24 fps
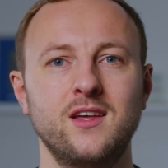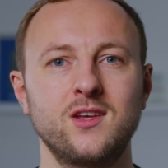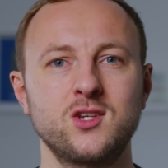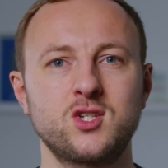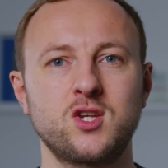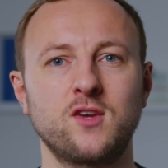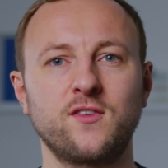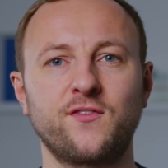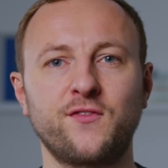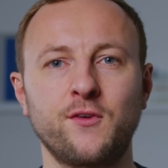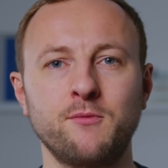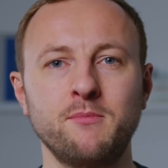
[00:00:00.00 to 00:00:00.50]

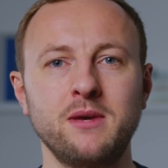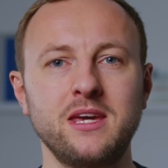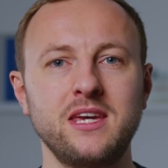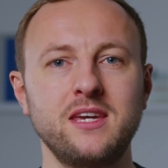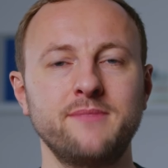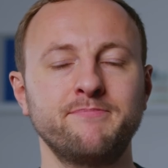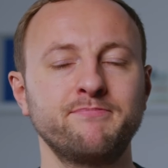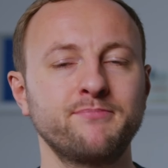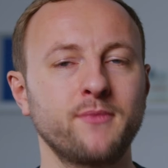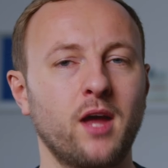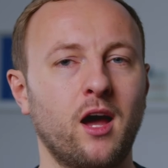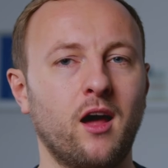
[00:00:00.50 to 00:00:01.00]
So for
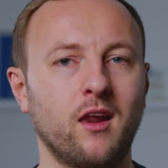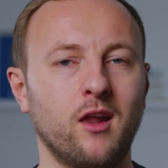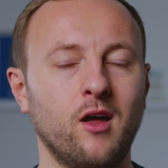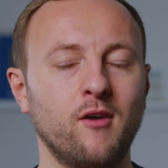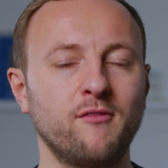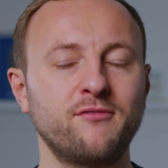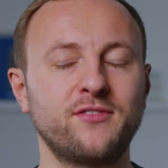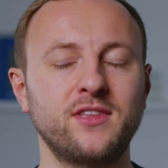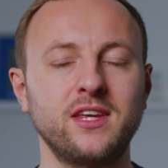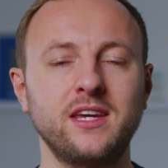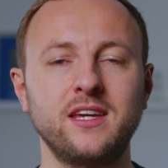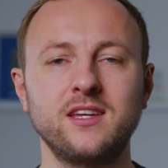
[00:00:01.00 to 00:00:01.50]
me, I
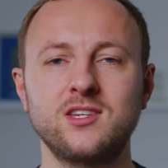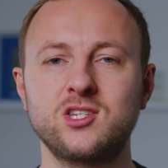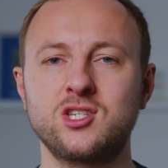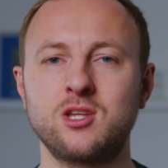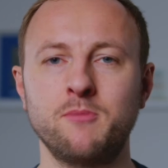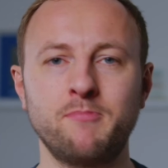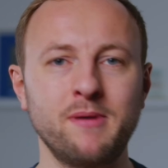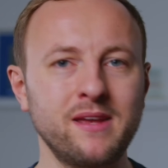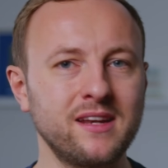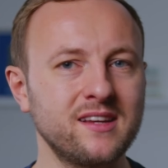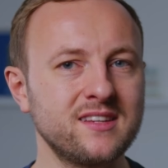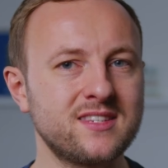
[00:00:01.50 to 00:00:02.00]
love the
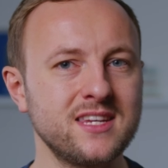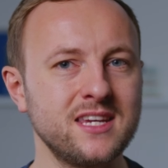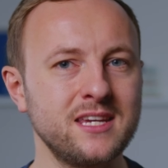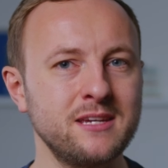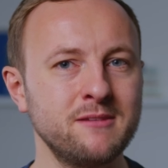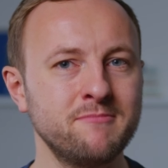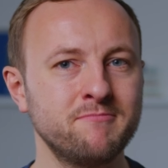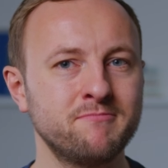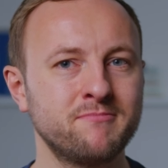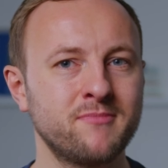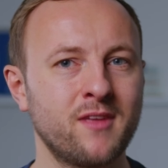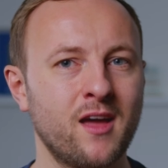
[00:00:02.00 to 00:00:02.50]

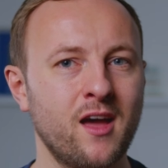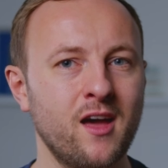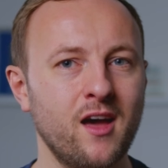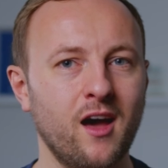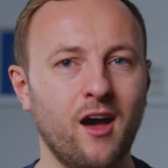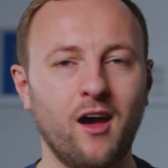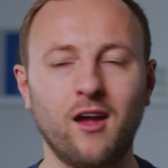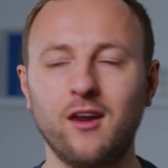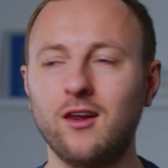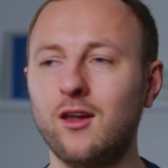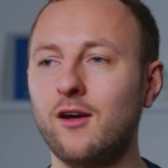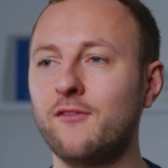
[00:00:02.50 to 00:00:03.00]
stability,
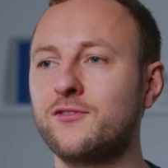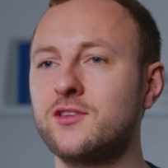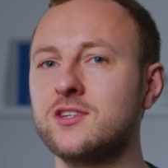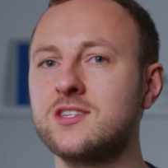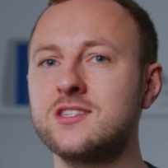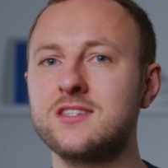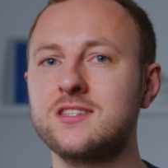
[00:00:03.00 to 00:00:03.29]
I love the